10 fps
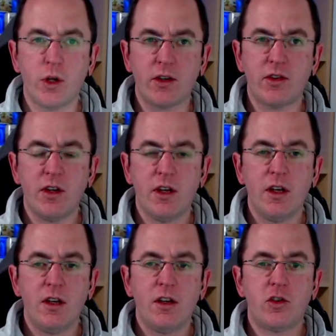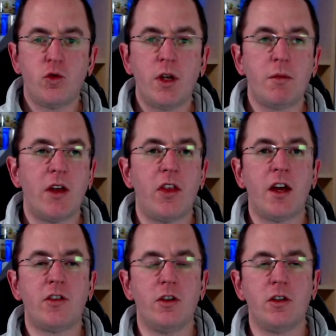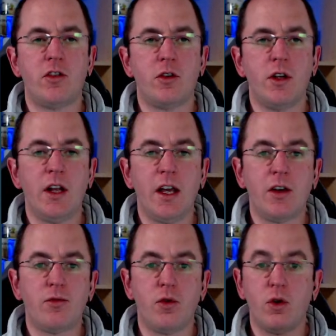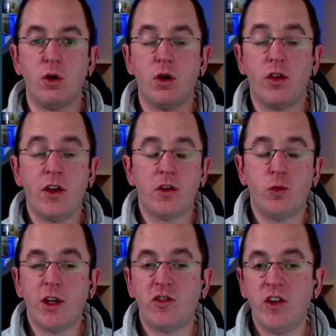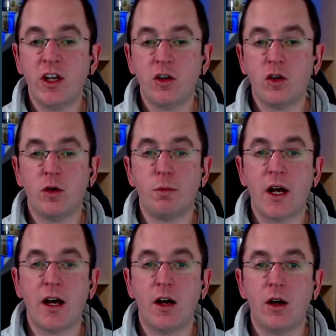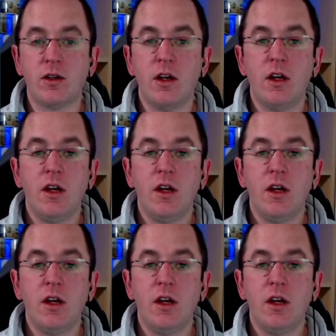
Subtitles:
week's stream. And there's also a link for this week's video about